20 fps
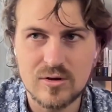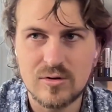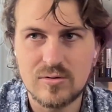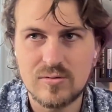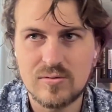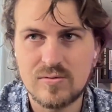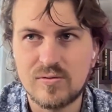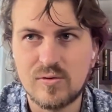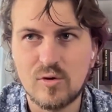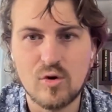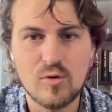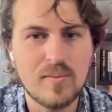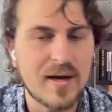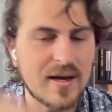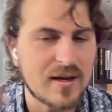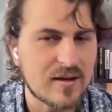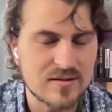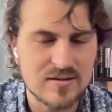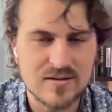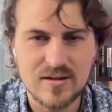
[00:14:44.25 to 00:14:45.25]

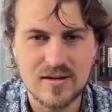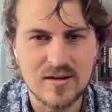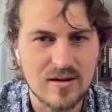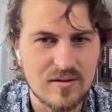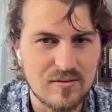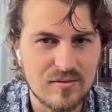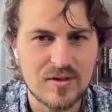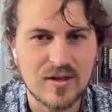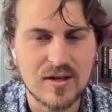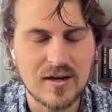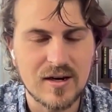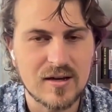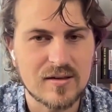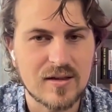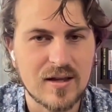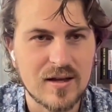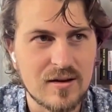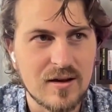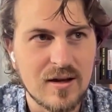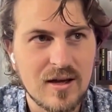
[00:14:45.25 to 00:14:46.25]
fallbacks and everything like
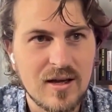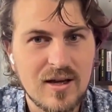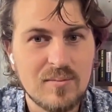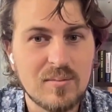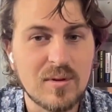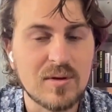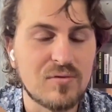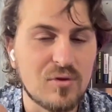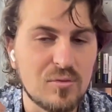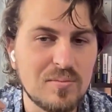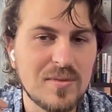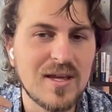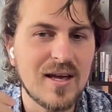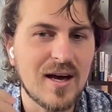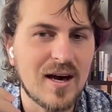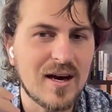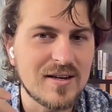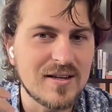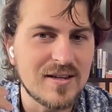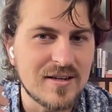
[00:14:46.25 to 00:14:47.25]
that. But for me,
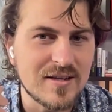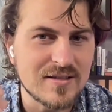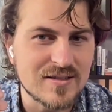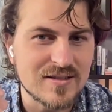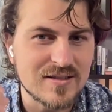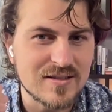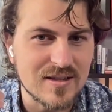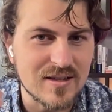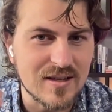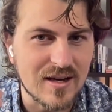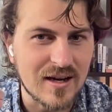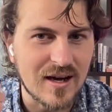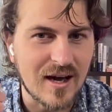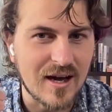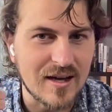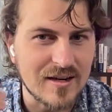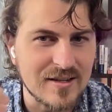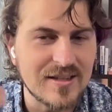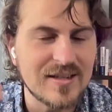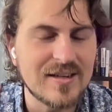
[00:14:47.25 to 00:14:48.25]
I
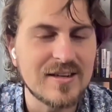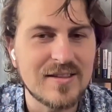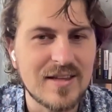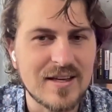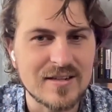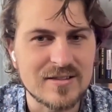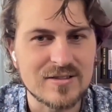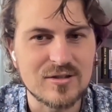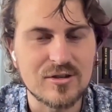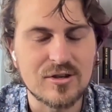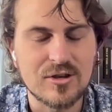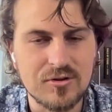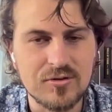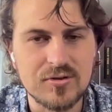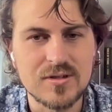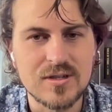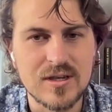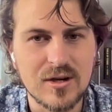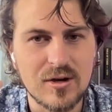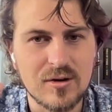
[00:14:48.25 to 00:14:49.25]
needed that
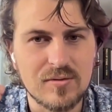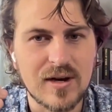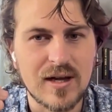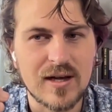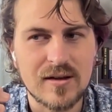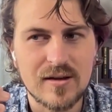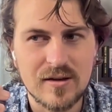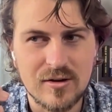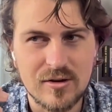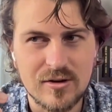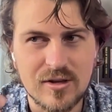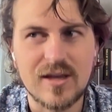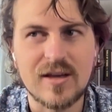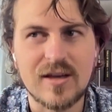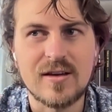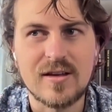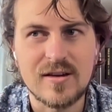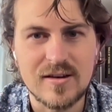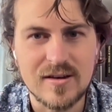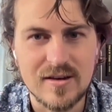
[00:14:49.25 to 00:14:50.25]
security of like,
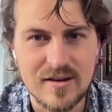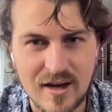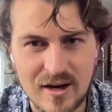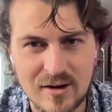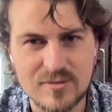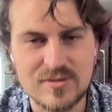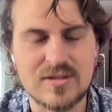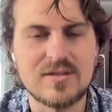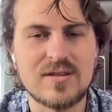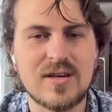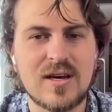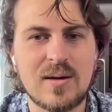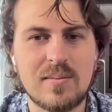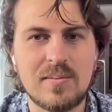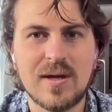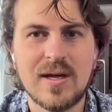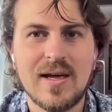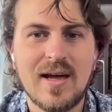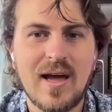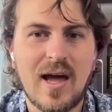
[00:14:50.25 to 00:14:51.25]
okay, now is the time.
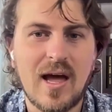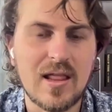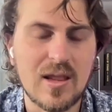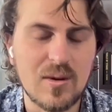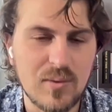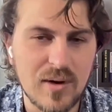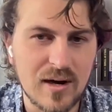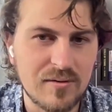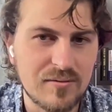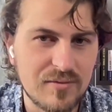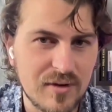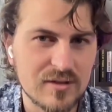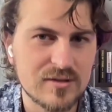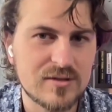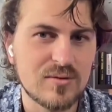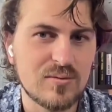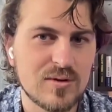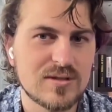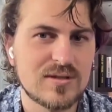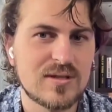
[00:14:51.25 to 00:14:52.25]
And then when I felt
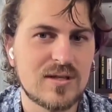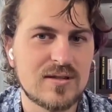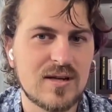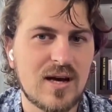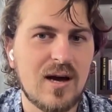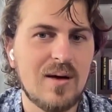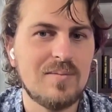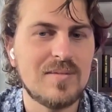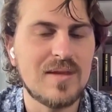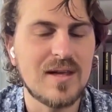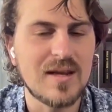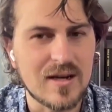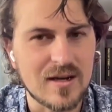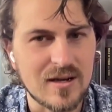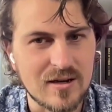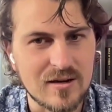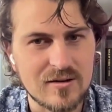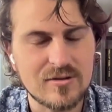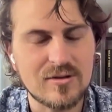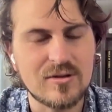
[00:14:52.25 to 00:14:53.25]
it was the time, then I,